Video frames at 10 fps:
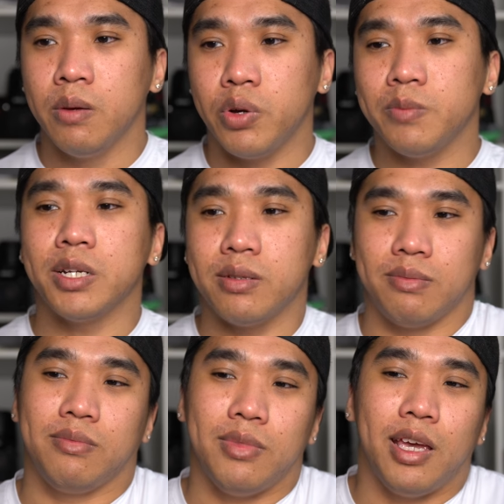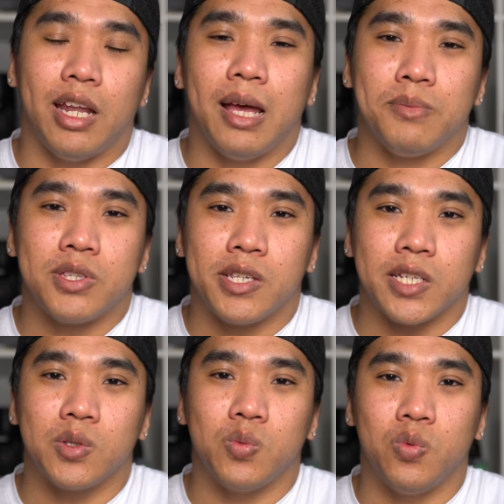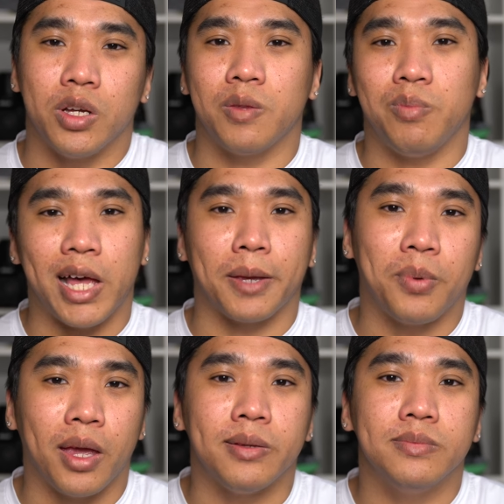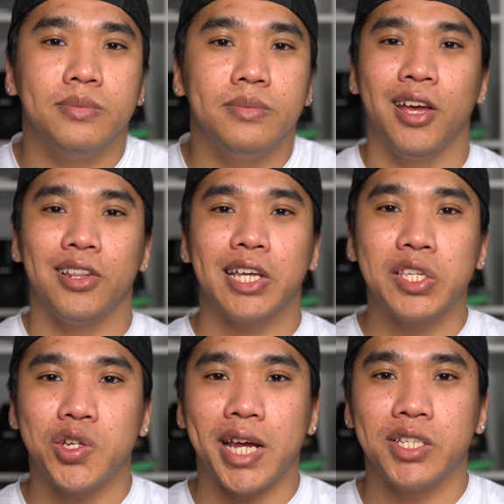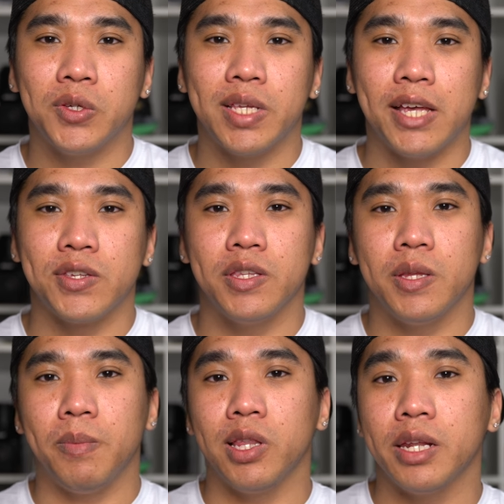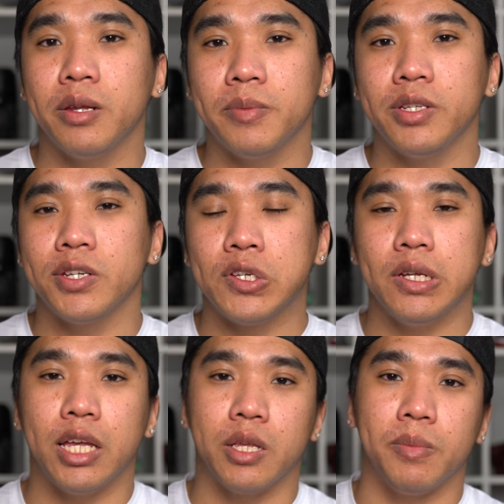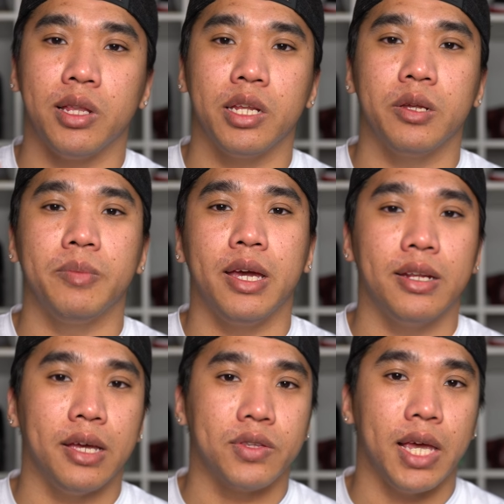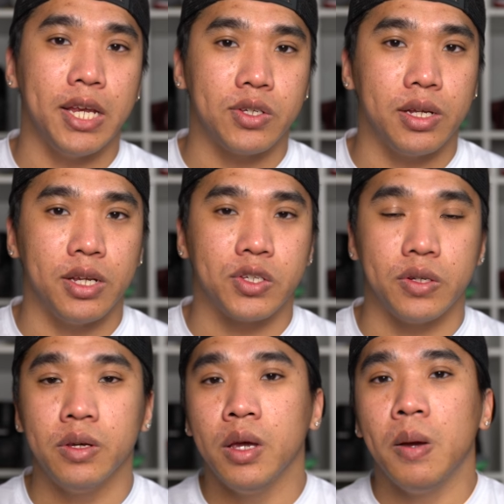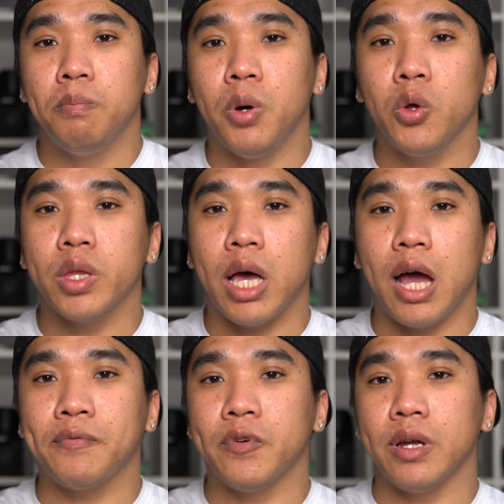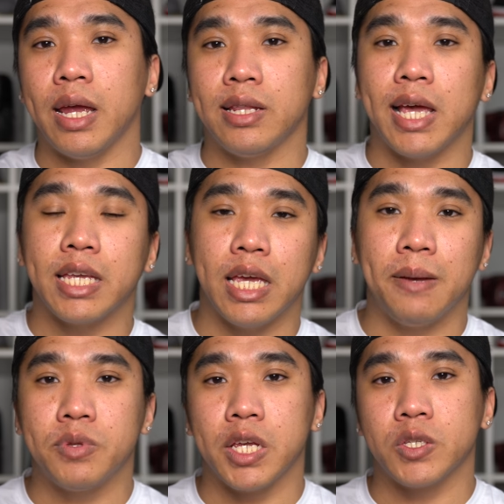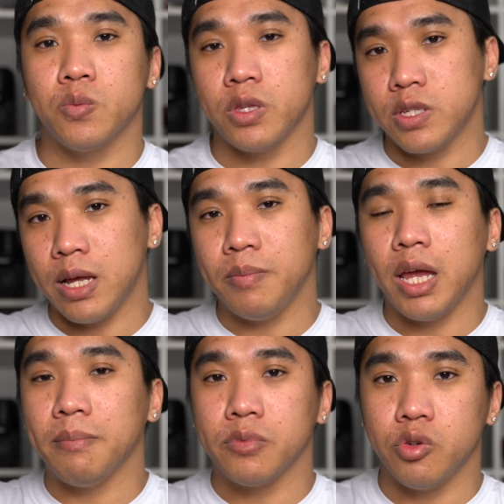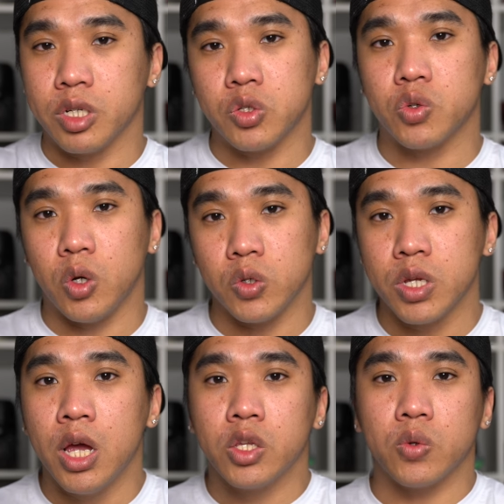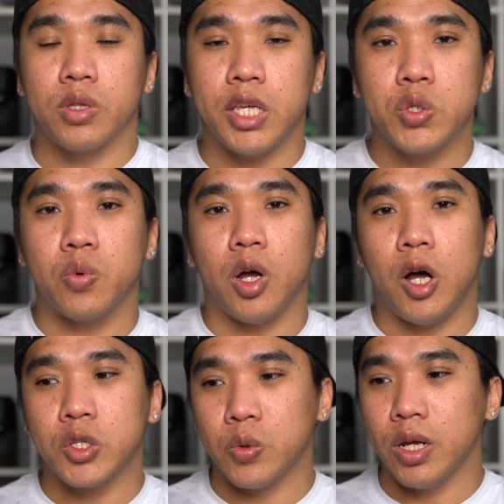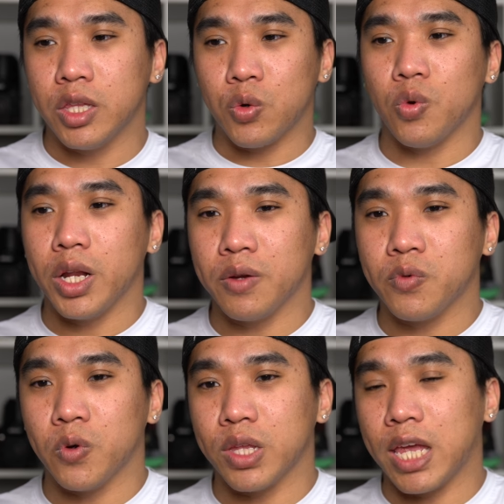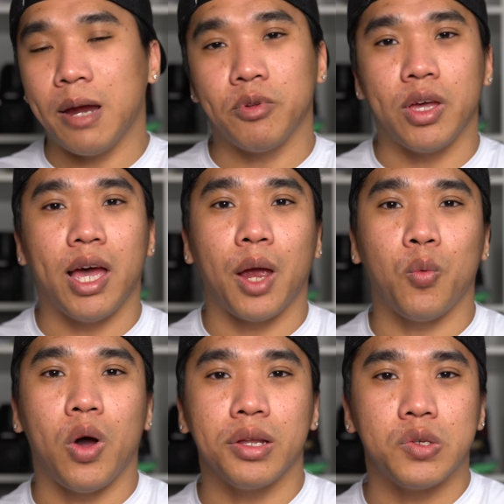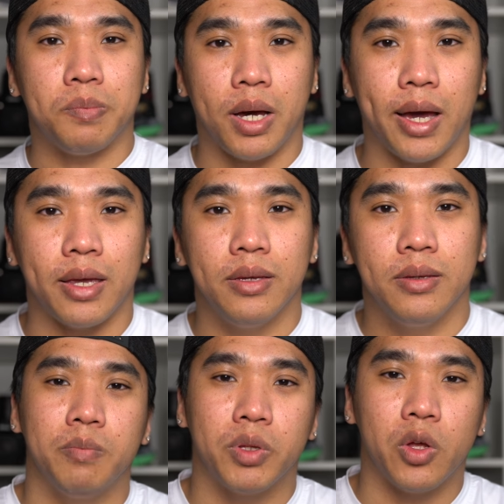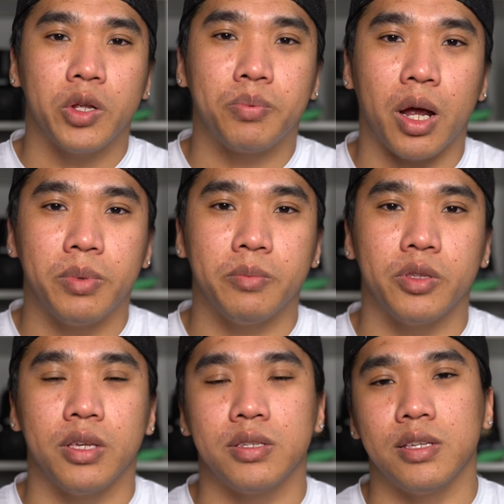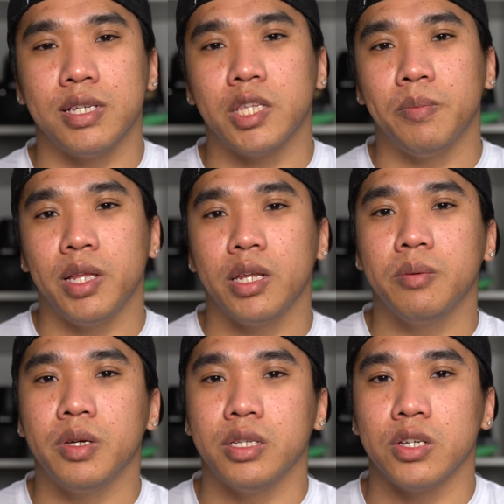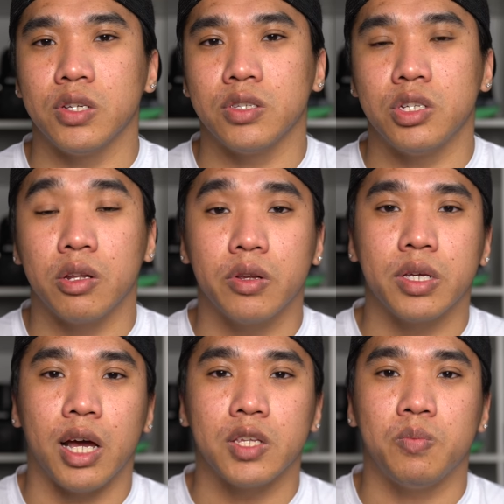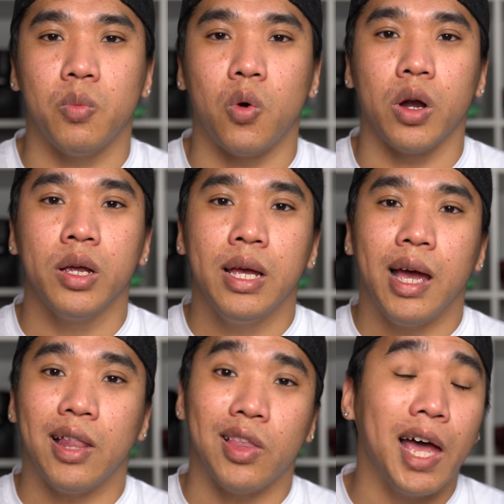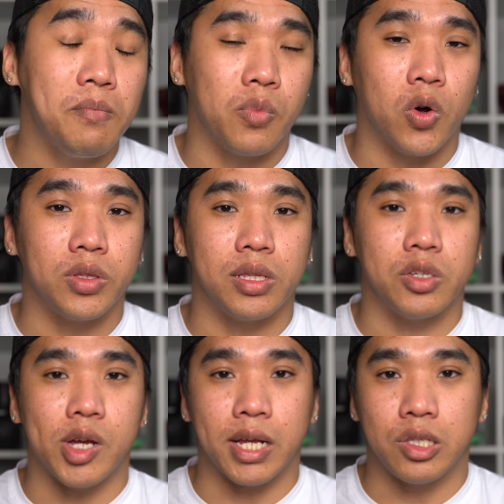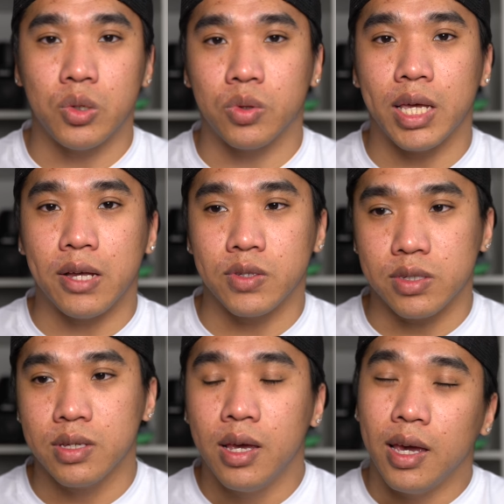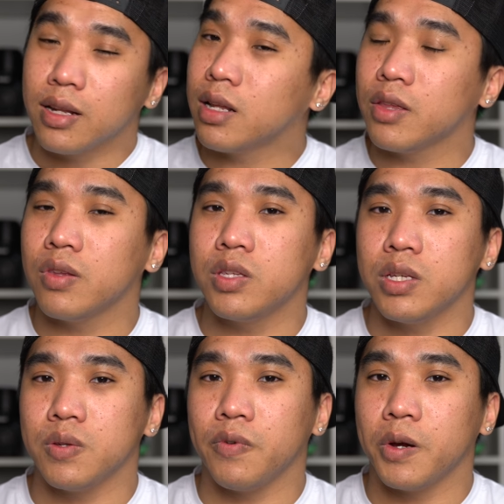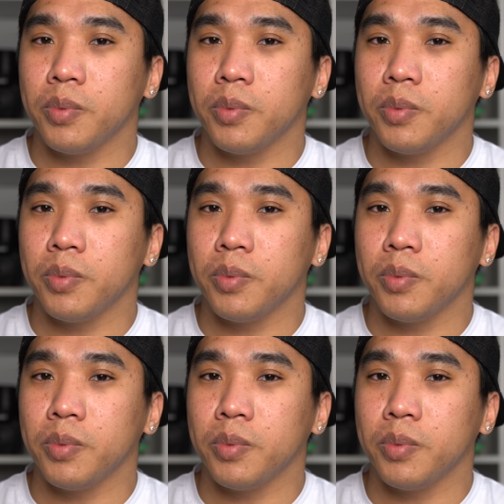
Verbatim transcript: pretty much an M6 with black paint. Like the Dragon 2000, the Millennium Edition and the Millennium NSH Edition both offer a Leica M6 with some M3 controls, so these were also in the running for the camera that I wanted to buy. But the only problem with this is that the Millennium Editions generally cost more, a lot more than the Dragon 2000s, and a lot of this is very